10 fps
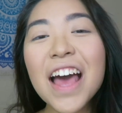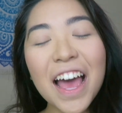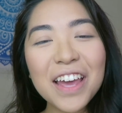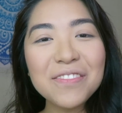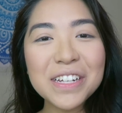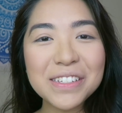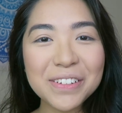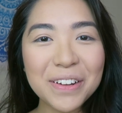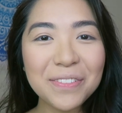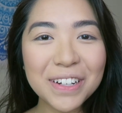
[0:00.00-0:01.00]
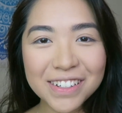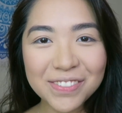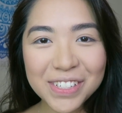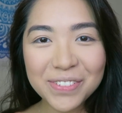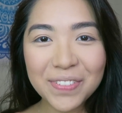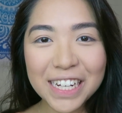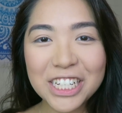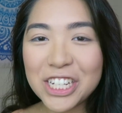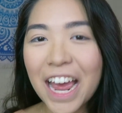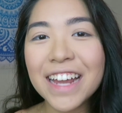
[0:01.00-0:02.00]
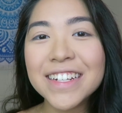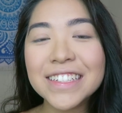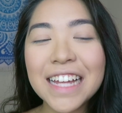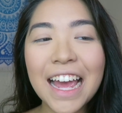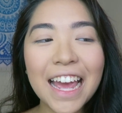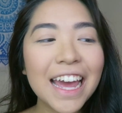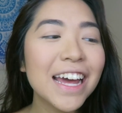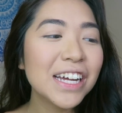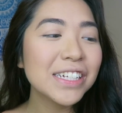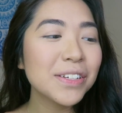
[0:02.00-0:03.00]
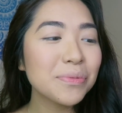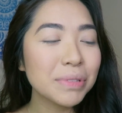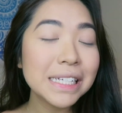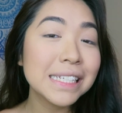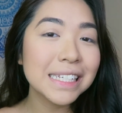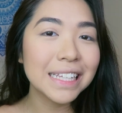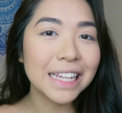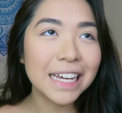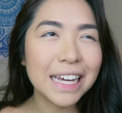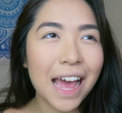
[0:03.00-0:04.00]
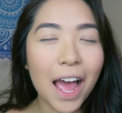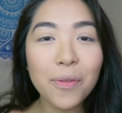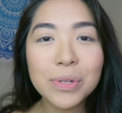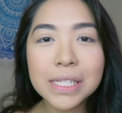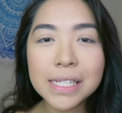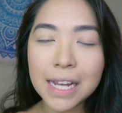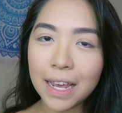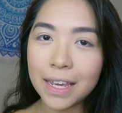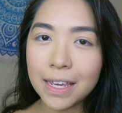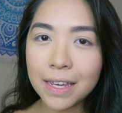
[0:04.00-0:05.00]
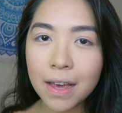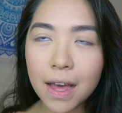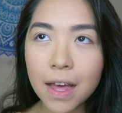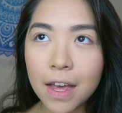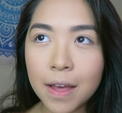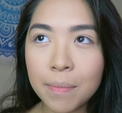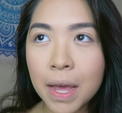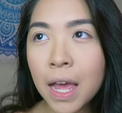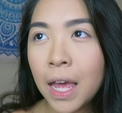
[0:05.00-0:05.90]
I am Daisel and welcome to my channel. And recently I was taking a